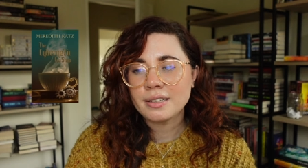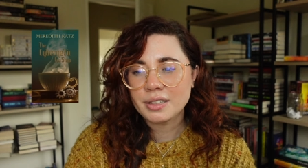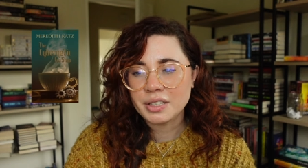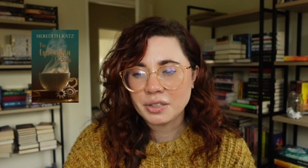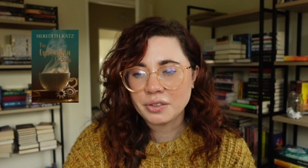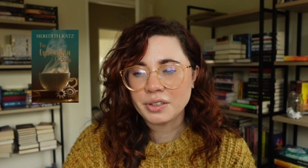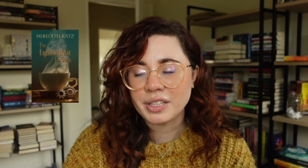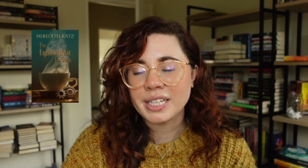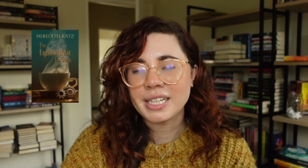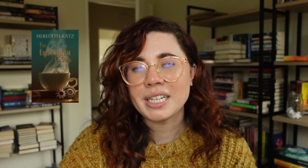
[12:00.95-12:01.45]

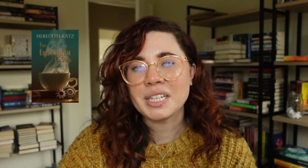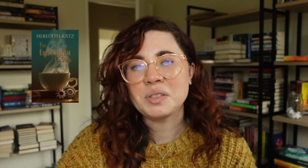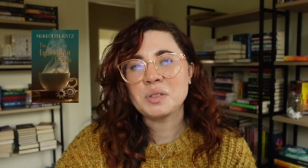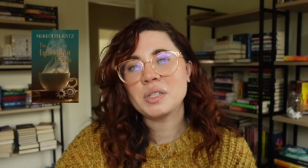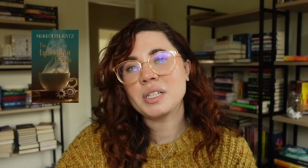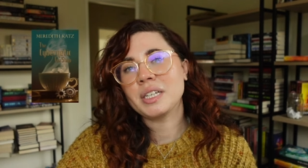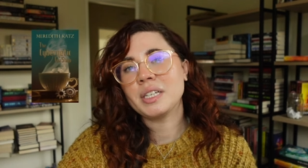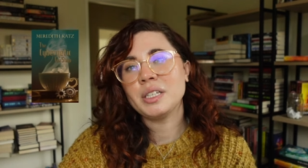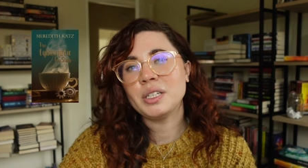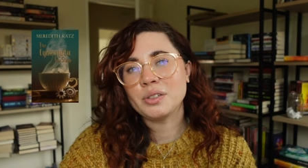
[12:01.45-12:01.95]
clearly it's
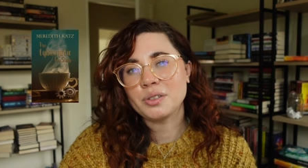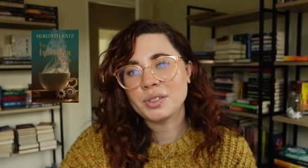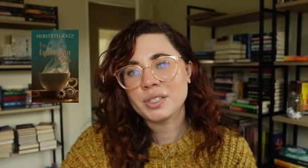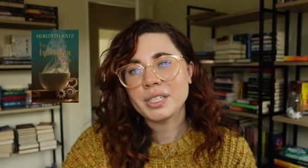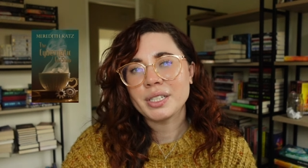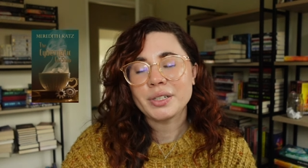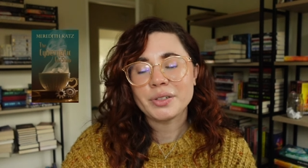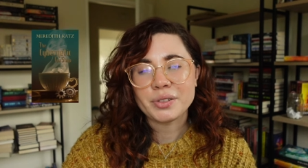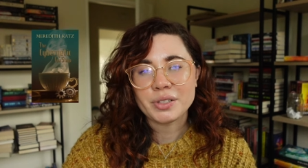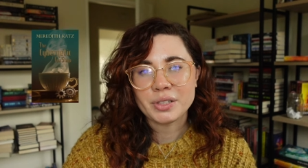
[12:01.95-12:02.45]
like years
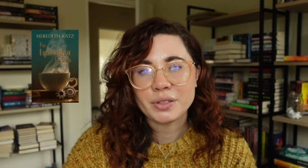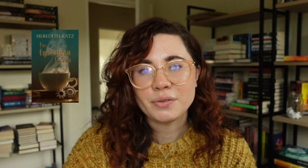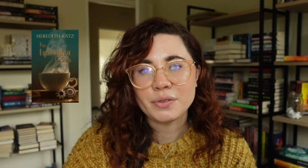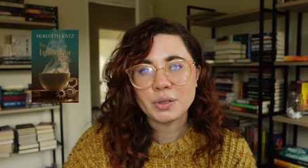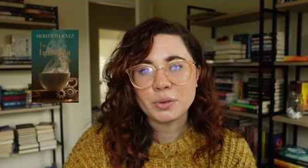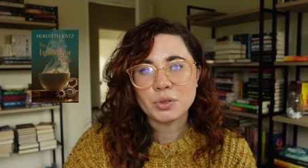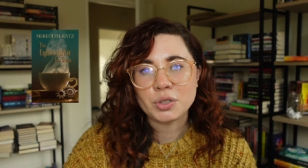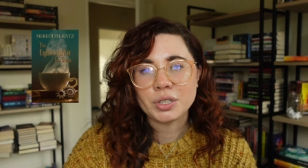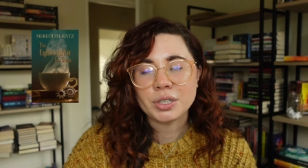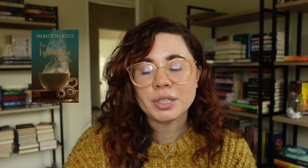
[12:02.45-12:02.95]
and years in the
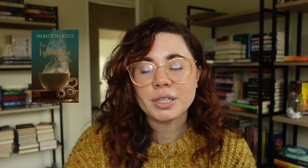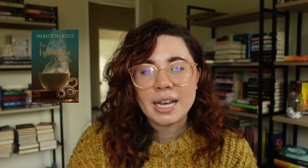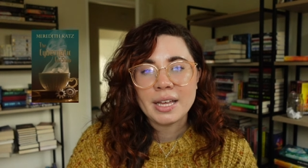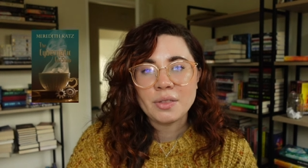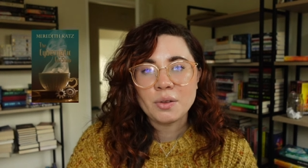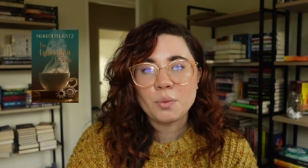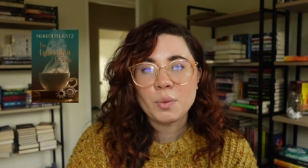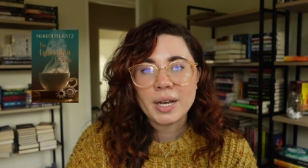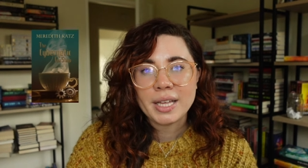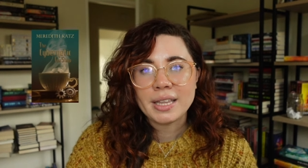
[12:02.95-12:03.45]
future. And
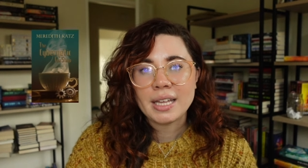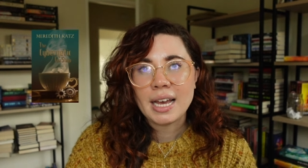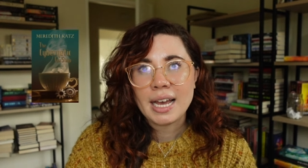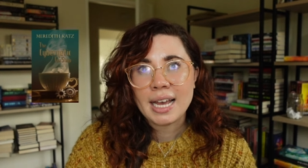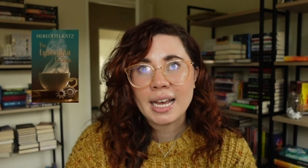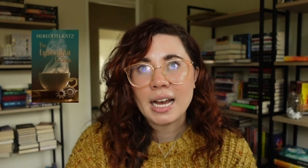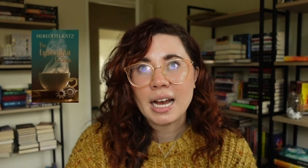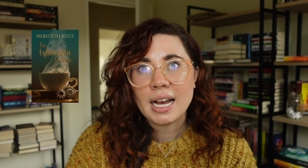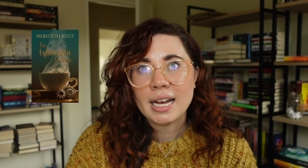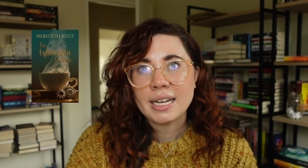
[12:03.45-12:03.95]
the way that
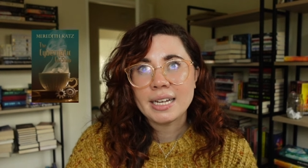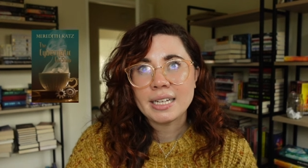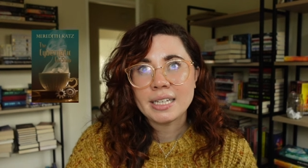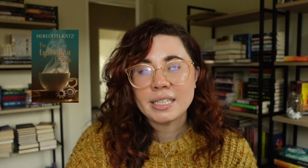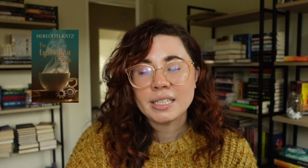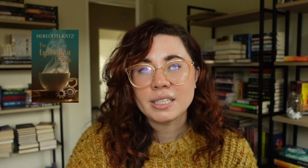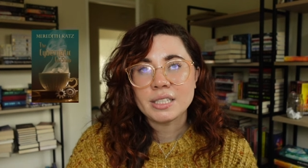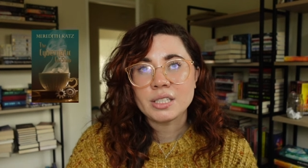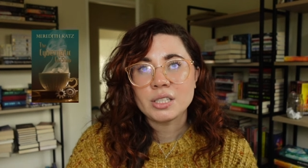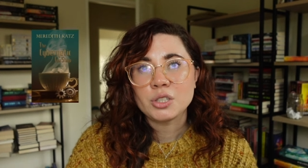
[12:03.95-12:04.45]
AI
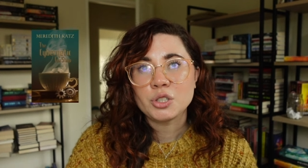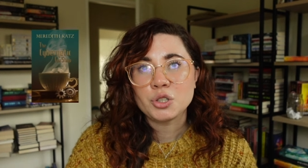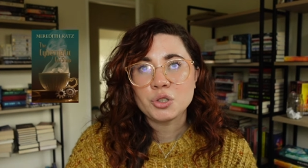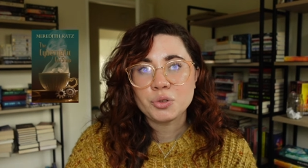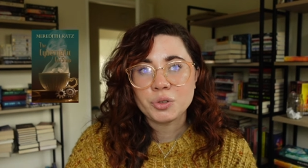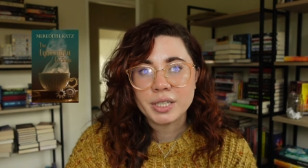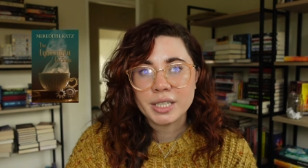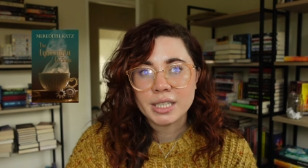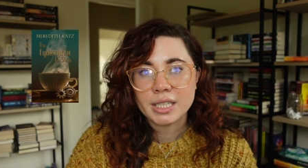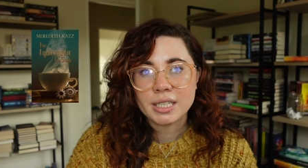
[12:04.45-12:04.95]
is
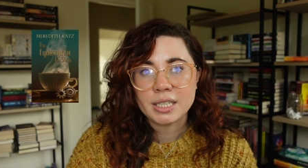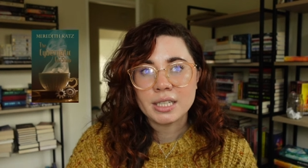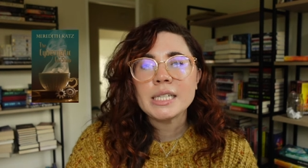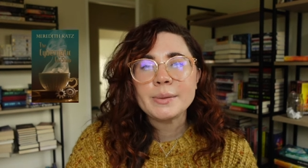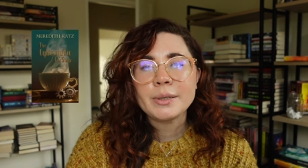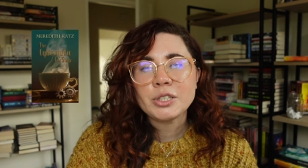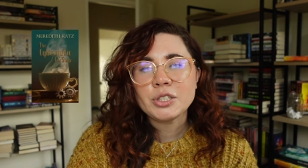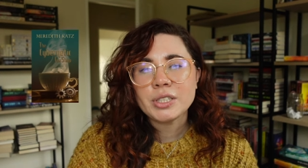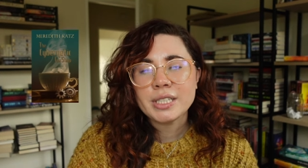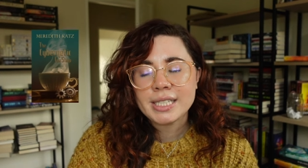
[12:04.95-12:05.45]
treated,
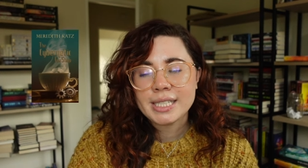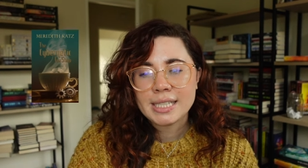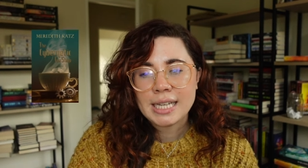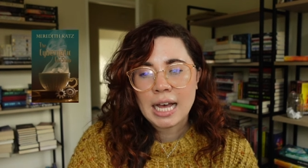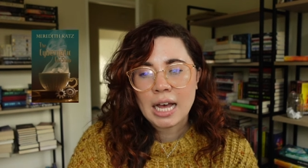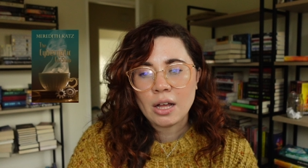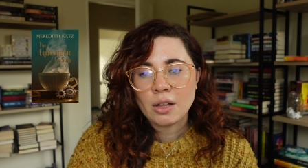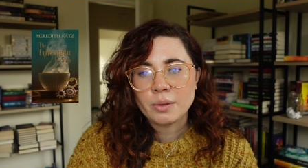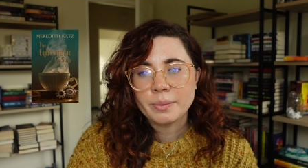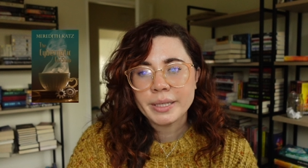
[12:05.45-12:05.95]
especially
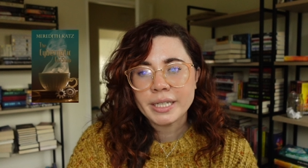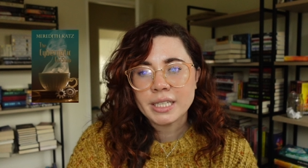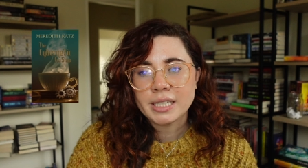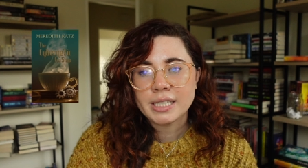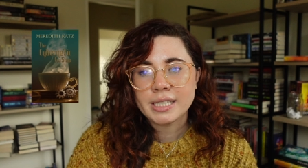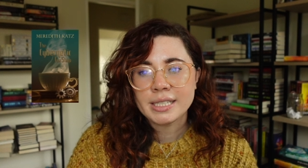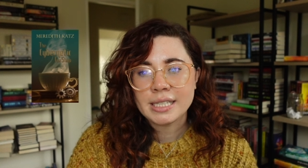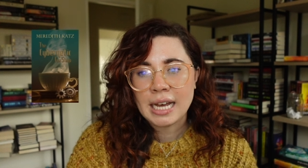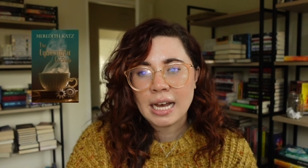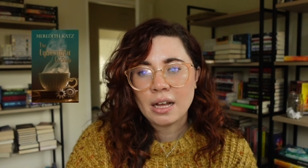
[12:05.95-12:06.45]
Sal, because
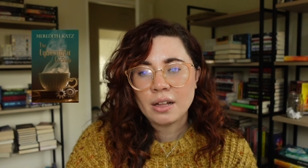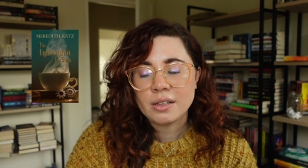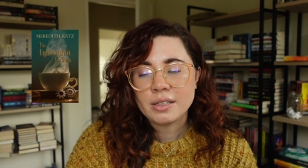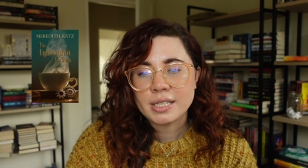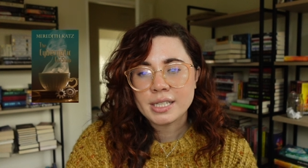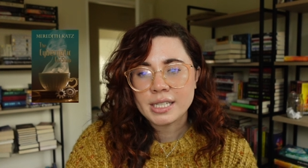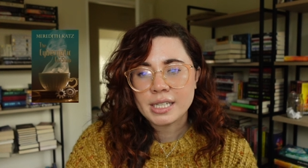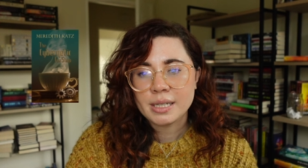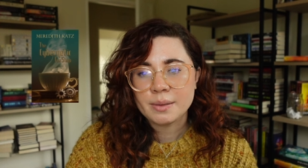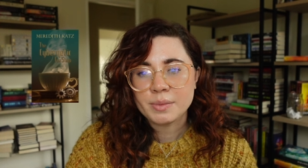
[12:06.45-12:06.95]
Sal
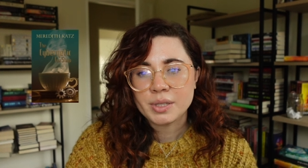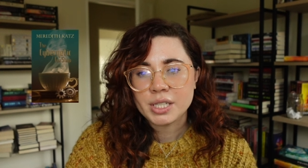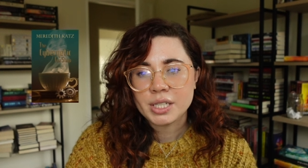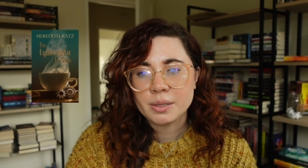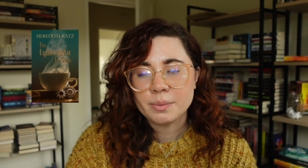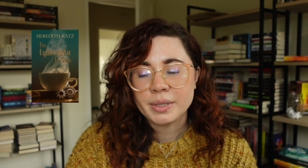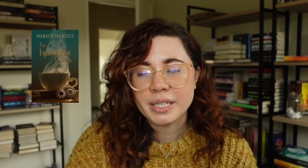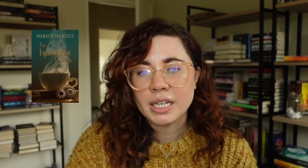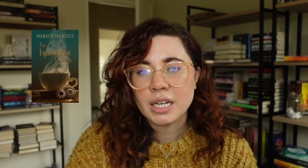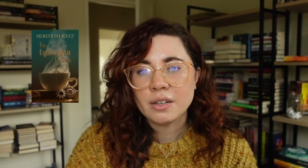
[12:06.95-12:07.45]
seems to
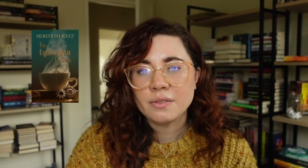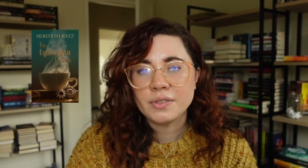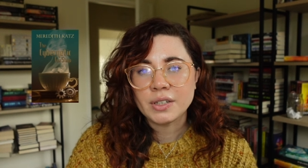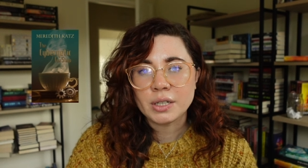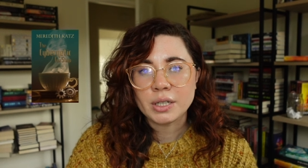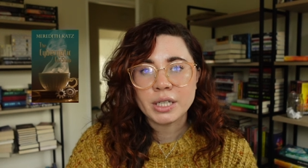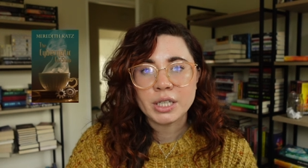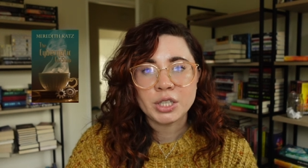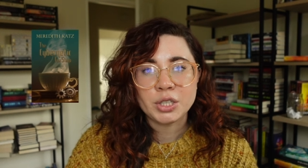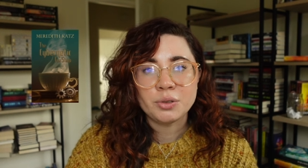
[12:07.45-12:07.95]
be a
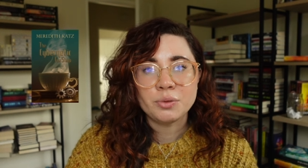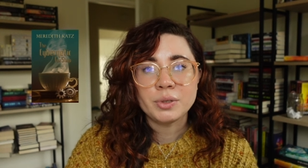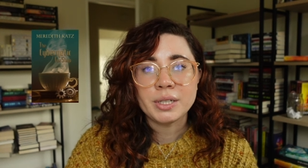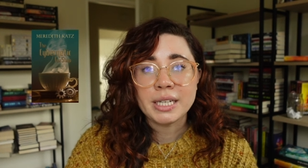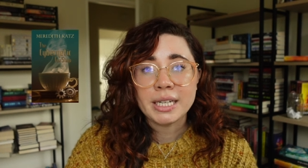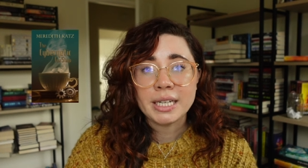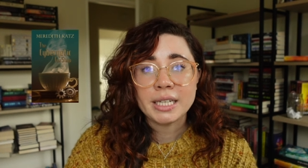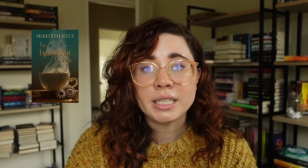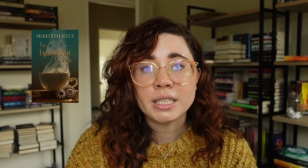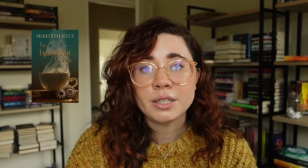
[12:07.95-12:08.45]
very
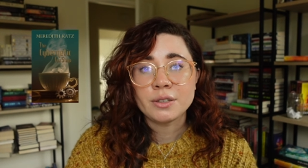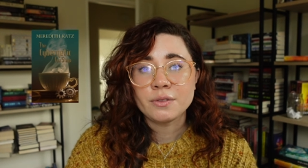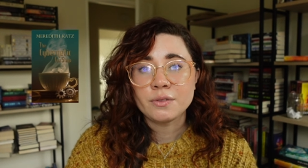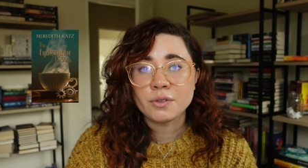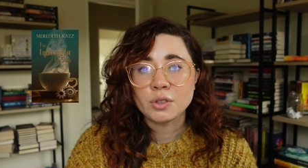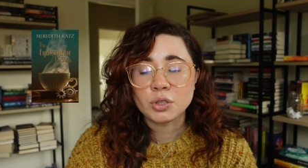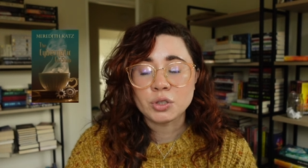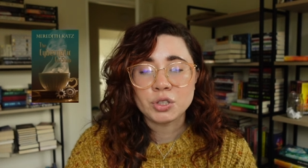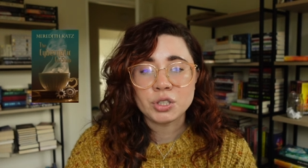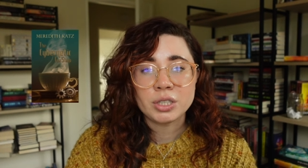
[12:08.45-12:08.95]
unique
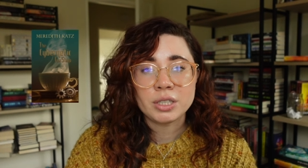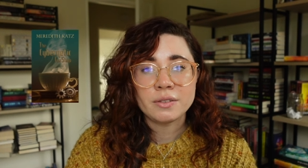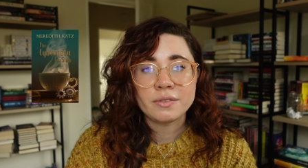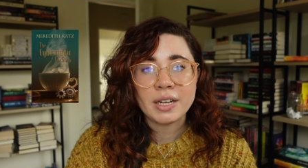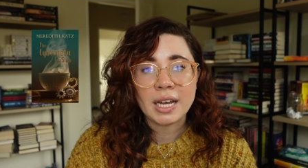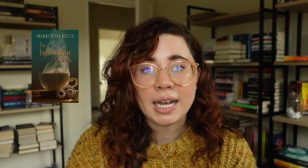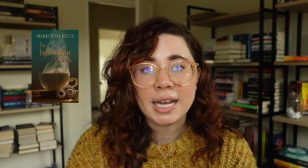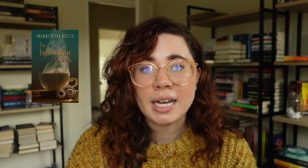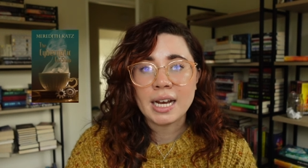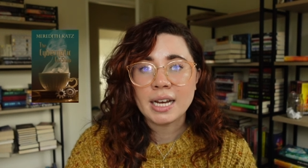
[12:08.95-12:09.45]
version of
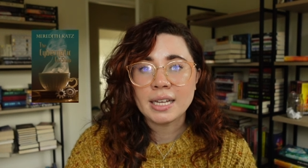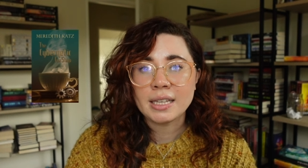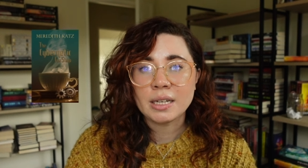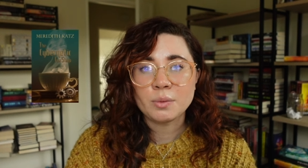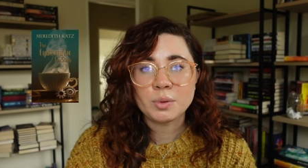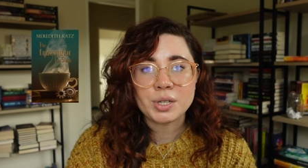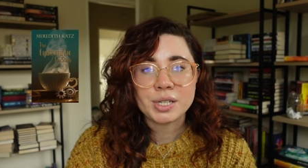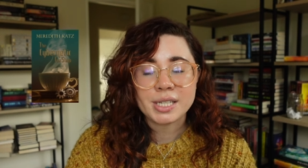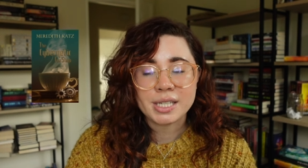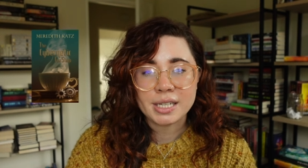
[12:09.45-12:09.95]
AI that
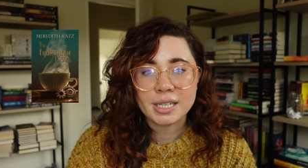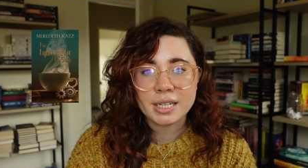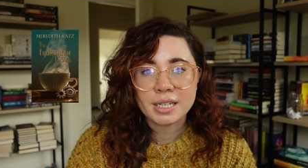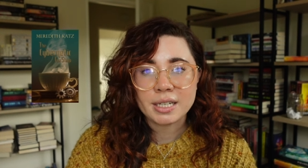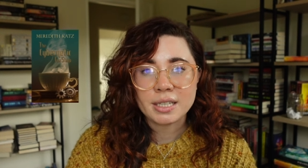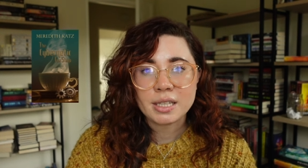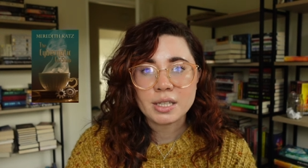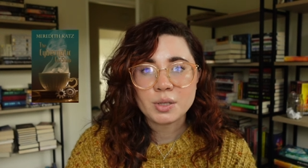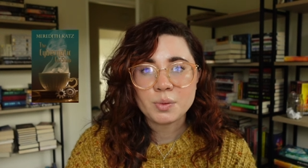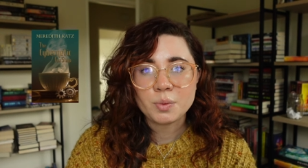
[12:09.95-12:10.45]
we're seeing
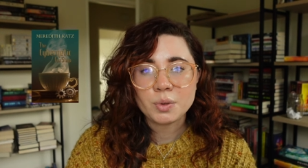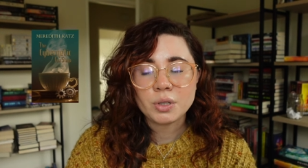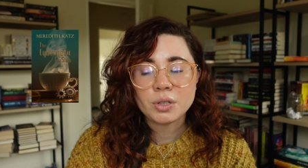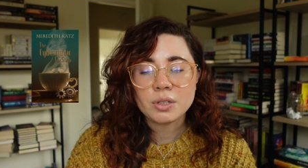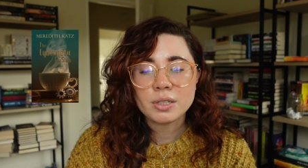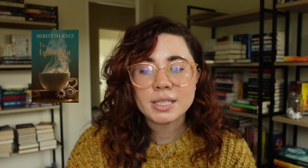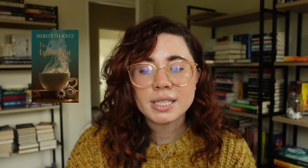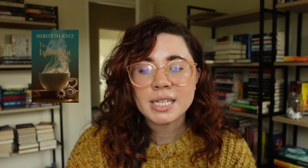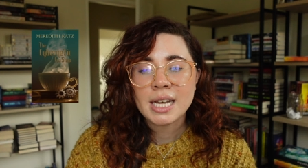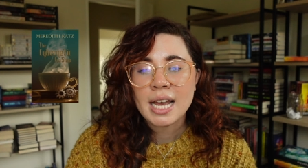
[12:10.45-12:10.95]
in this
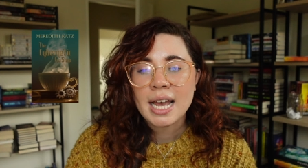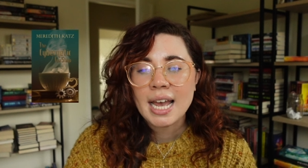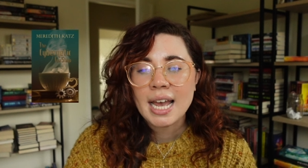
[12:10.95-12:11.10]
world,